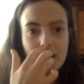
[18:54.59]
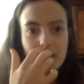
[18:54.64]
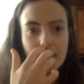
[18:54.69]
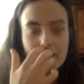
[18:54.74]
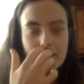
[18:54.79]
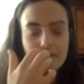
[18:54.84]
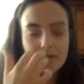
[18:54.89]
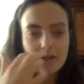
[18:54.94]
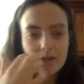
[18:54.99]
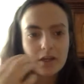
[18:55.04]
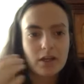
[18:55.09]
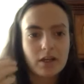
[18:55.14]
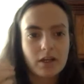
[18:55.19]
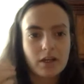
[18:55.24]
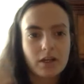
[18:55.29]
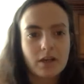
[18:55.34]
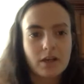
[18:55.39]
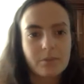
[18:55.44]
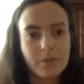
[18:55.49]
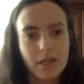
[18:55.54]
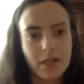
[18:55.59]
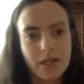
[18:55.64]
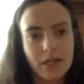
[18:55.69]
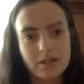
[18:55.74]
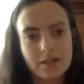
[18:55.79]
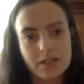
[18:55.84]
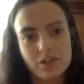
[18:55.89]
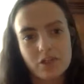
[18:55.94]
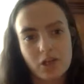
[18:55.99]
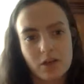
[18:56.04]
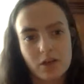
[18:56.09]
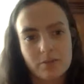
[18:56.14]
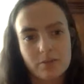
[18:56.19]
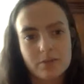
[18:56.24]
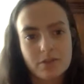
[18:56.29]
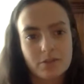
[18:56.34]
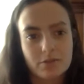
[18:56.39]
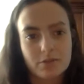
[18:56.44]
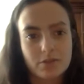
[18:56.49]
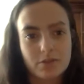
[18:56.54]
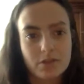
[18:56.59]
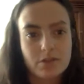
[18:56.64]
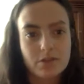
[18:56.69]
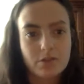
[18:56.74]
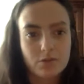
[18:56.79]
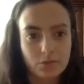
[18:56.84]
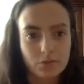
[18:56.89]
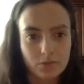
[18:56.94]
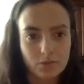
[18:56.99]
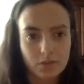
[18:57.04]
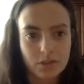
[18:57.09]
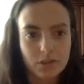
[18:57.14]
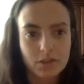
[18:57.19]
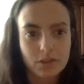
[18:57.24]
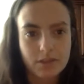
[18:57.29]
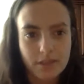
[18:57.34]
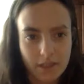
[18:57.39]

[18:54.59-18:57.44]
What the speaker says: if you're applying to jobs through the school